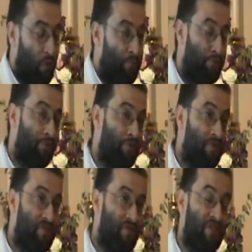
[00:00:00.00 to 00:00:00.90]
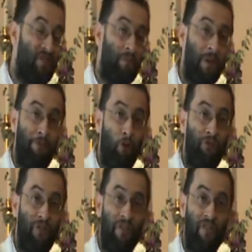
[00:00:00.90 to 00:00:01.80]
So prudence is not my
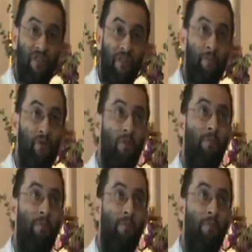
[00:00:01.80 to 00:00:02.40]
forte, they say.